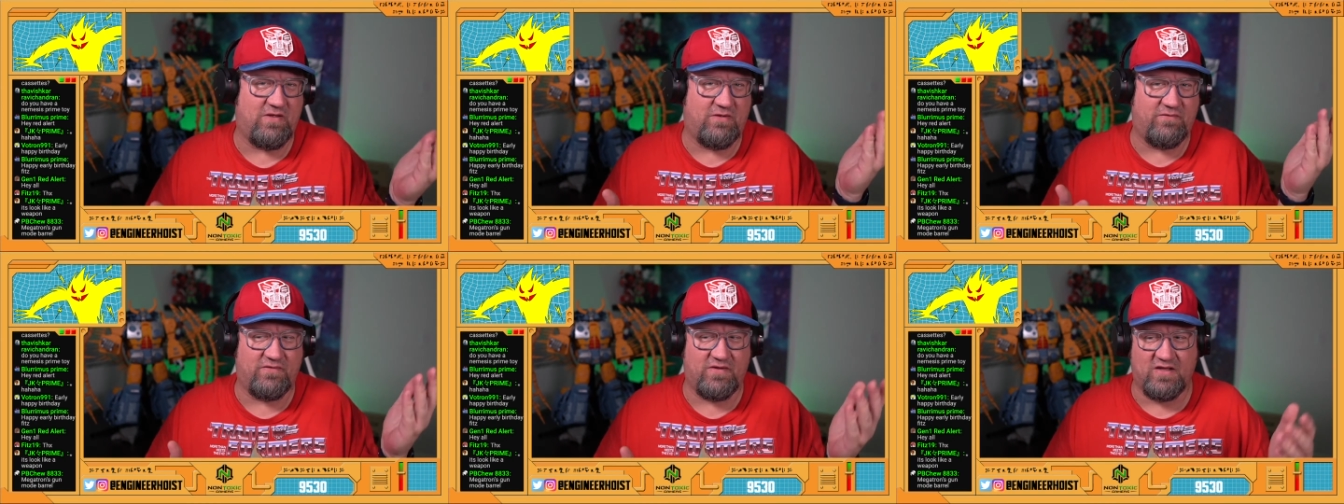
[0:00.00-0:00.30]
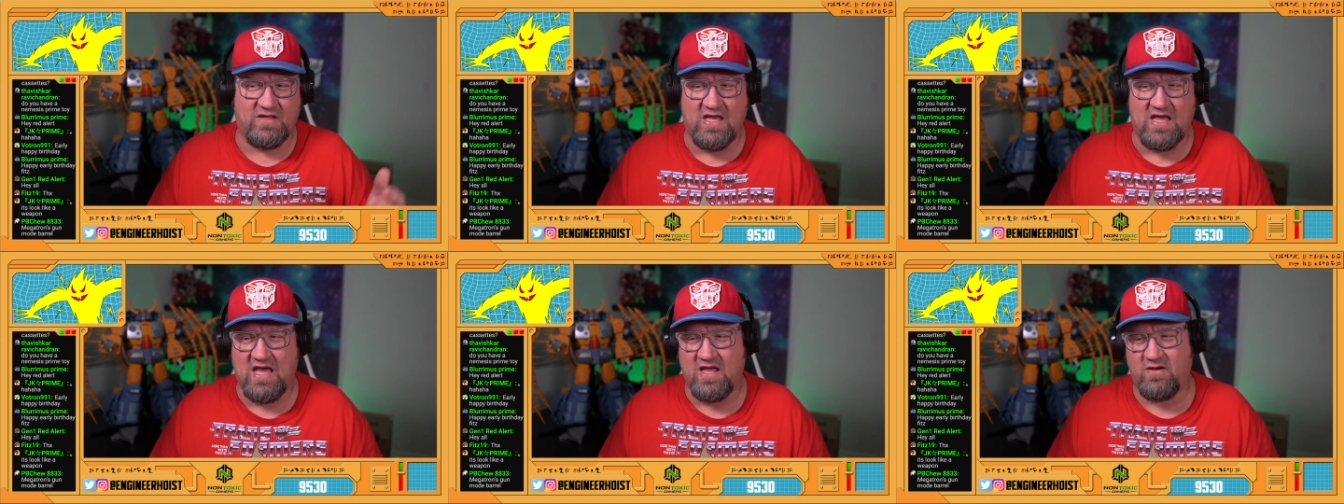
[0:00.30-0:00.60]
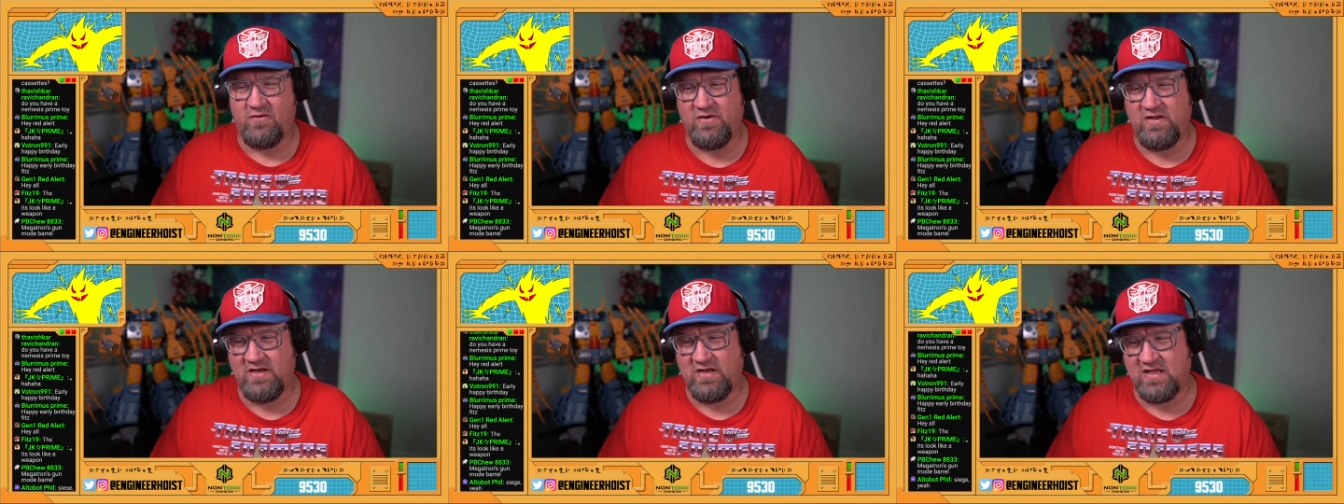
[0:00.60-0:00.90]
like, I
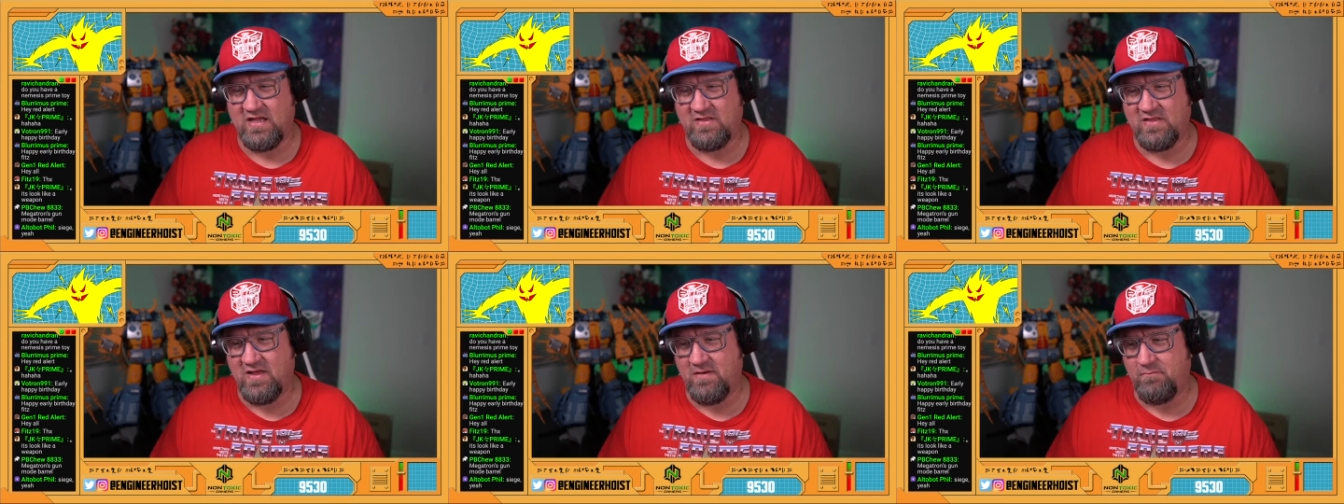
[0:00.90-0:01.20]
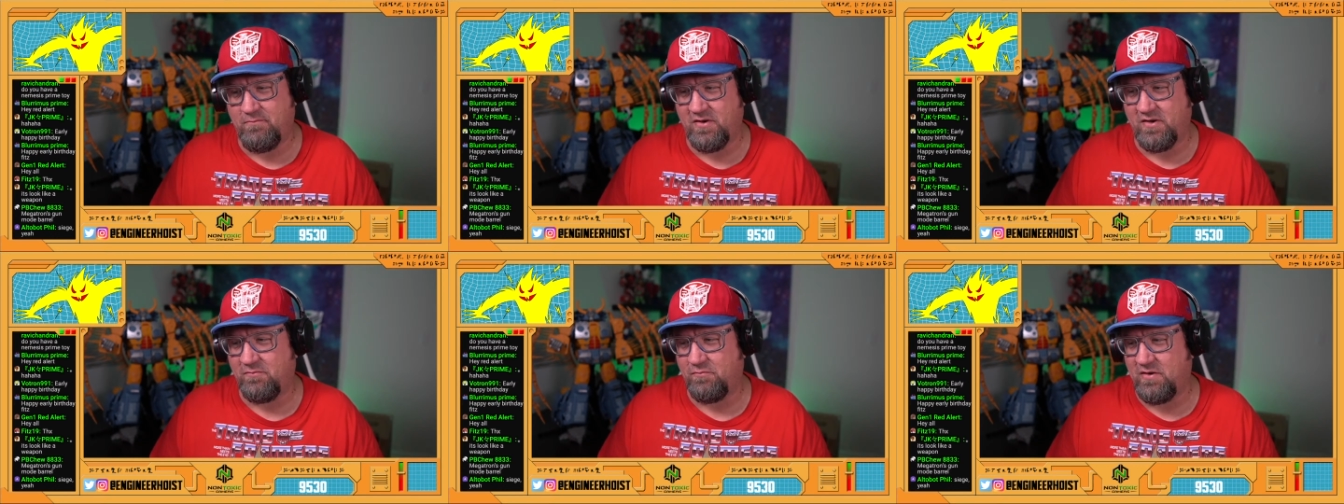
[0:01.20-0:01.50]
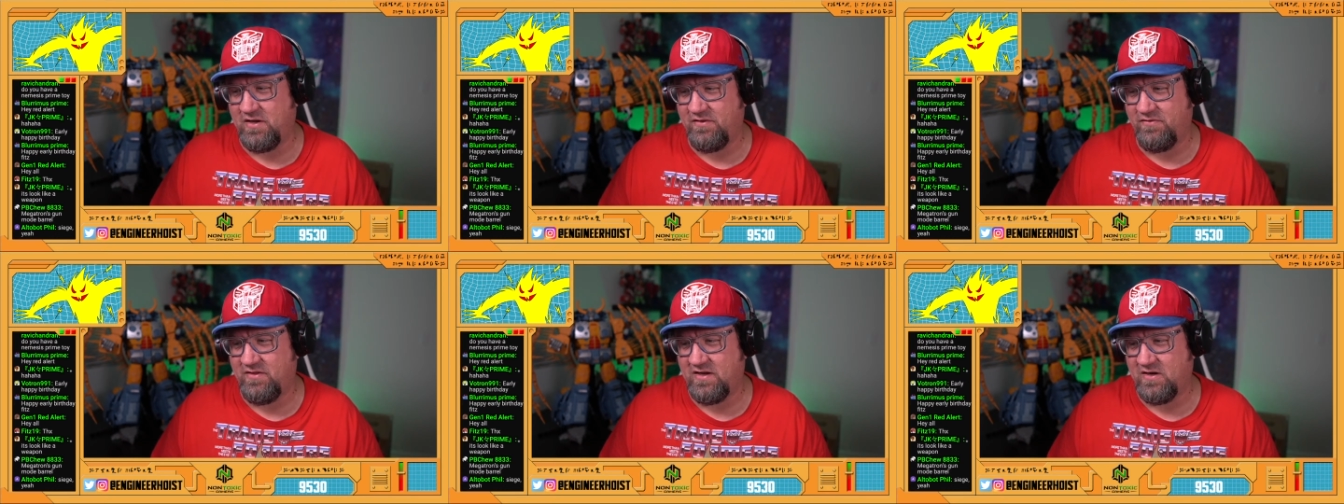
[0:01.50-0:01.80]
don't need to get that Bug
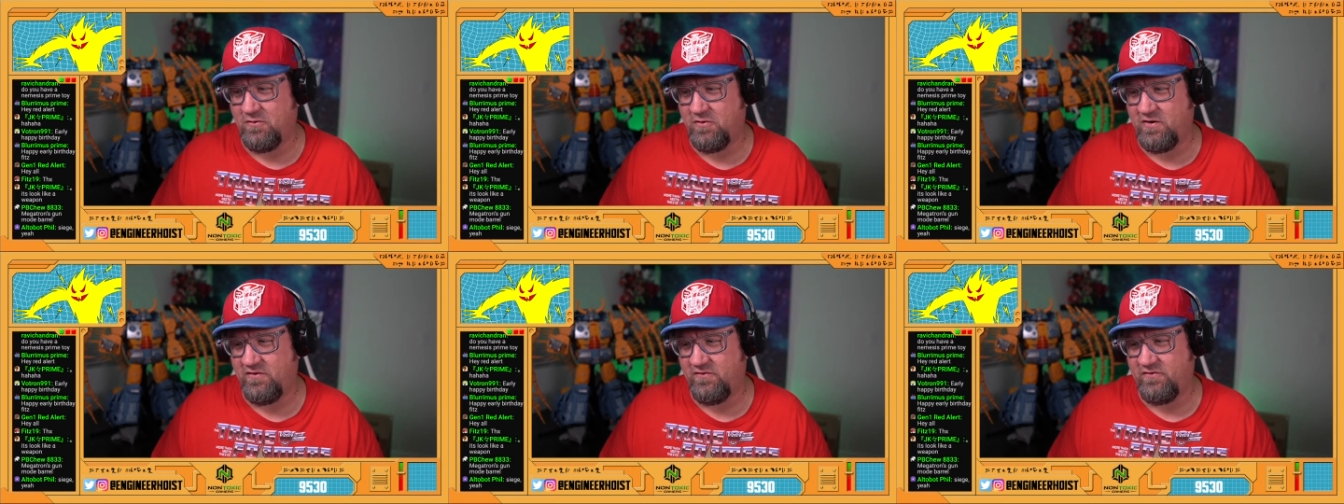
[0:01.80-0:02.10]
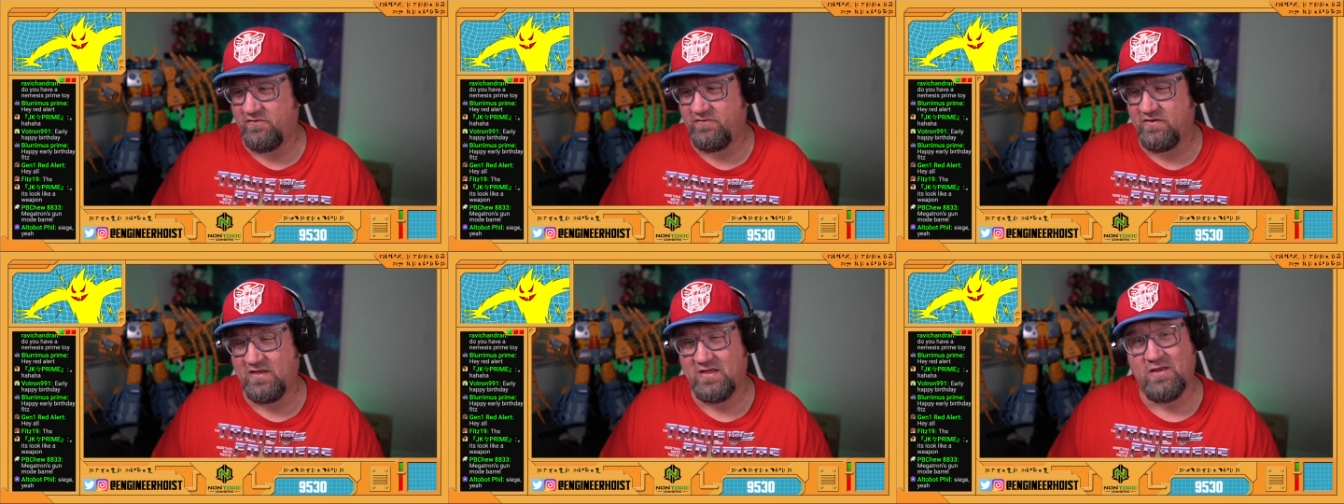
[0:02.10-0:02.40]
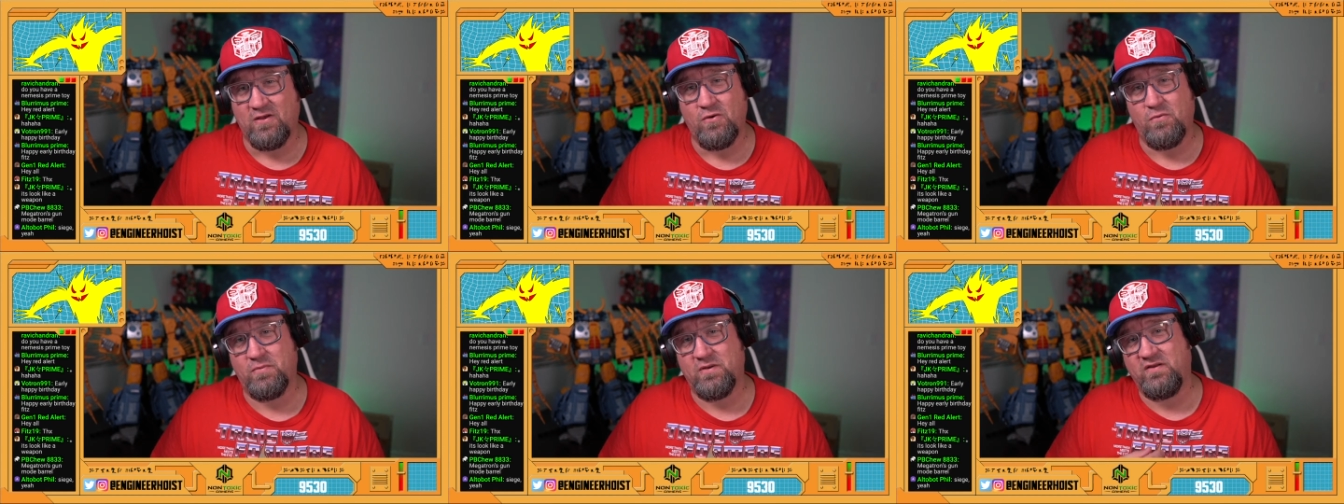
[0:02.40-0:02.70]
Bite thing or whatever. It's like,
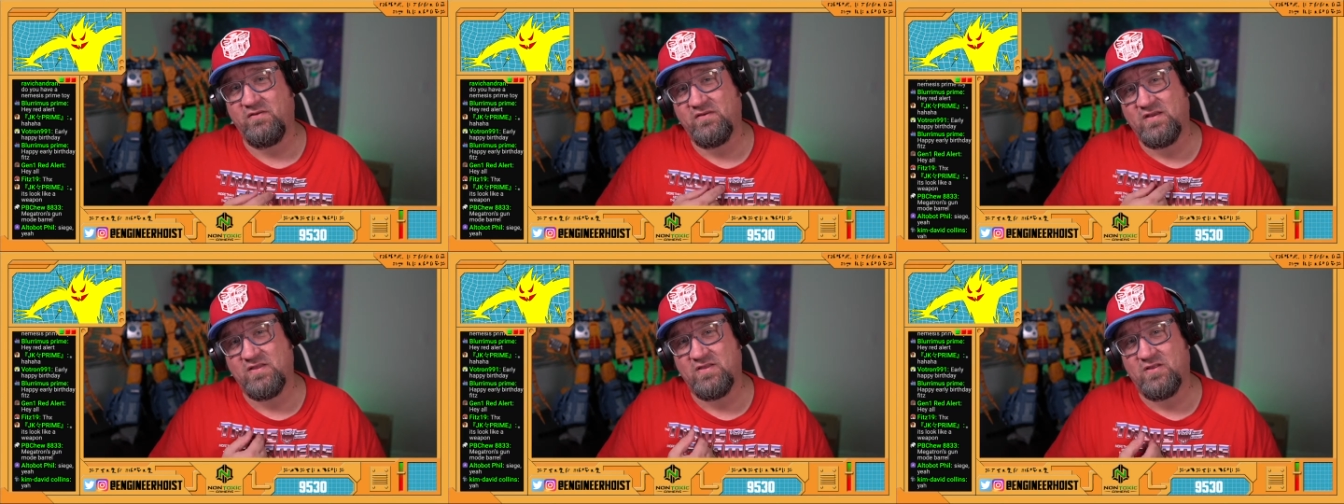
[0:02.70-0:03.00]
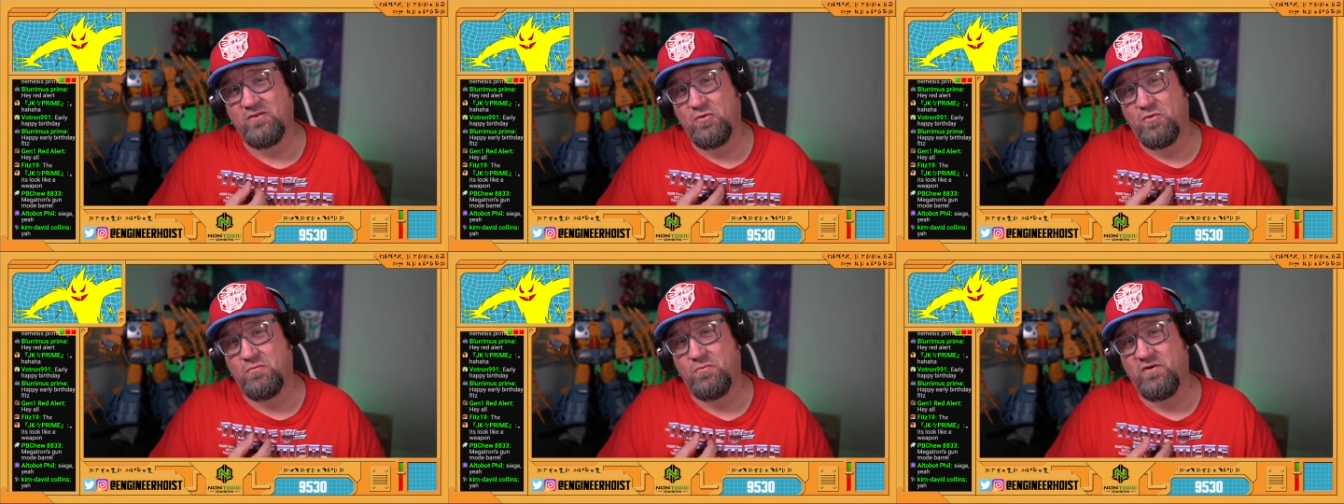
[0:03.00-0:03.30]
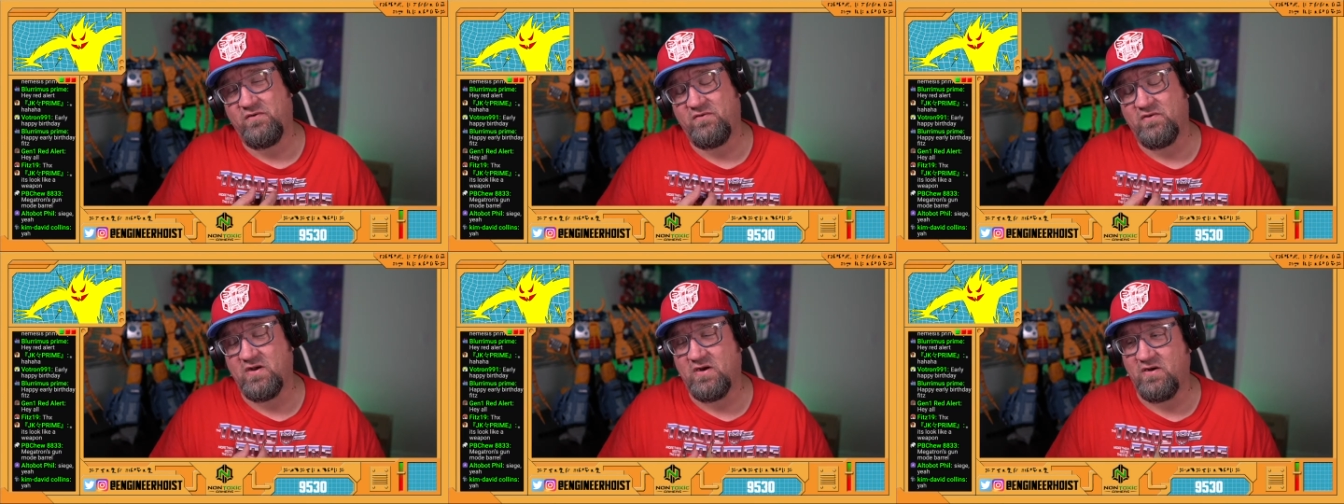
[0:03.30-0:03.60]
oh, but he's got that little
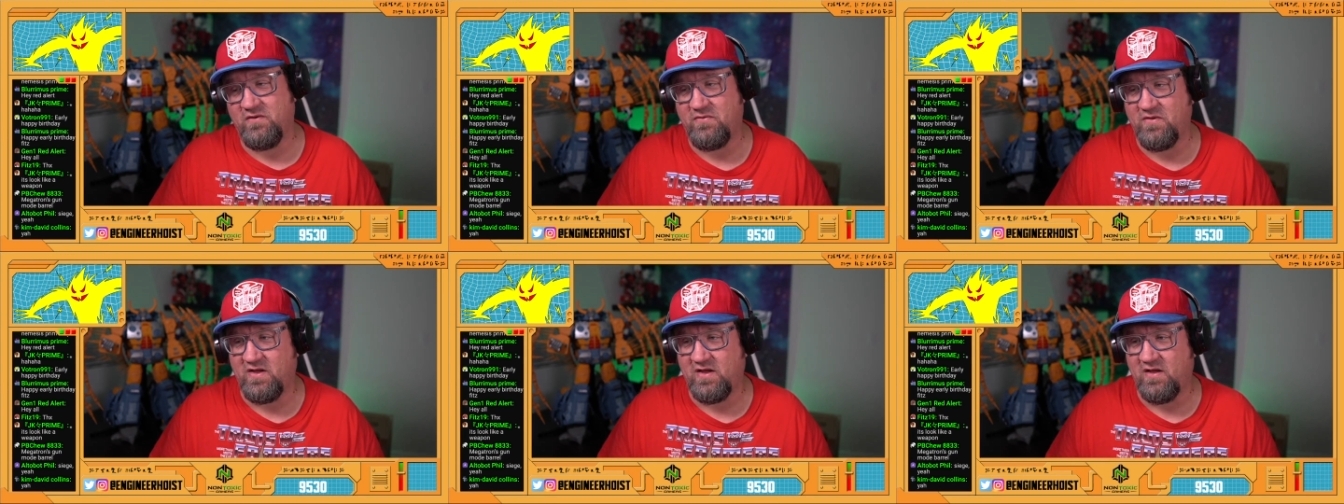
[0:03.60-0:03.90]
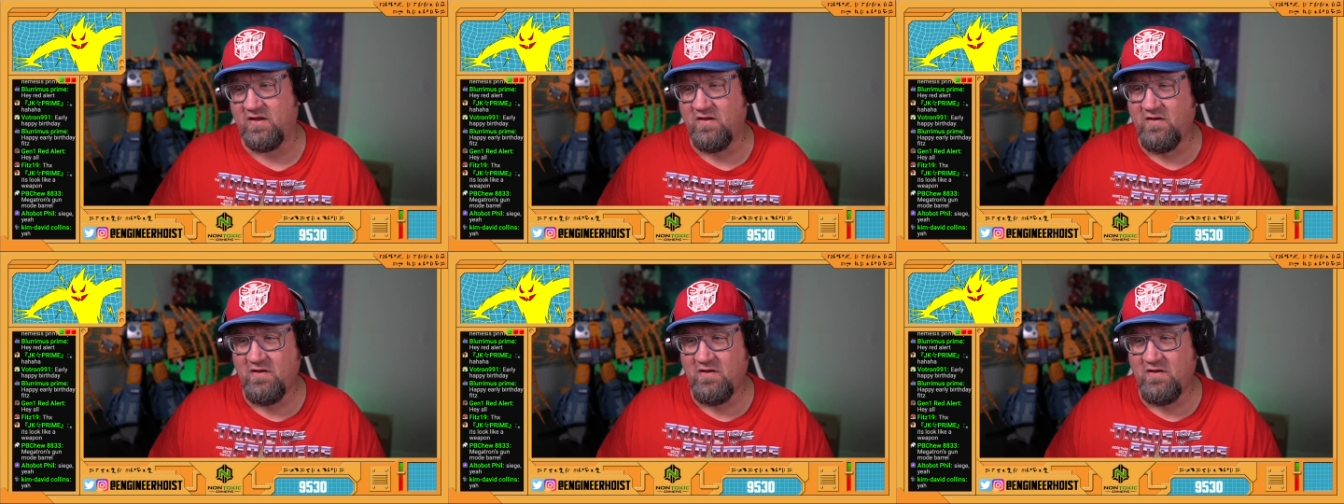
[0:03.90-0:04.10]
mercenary thing.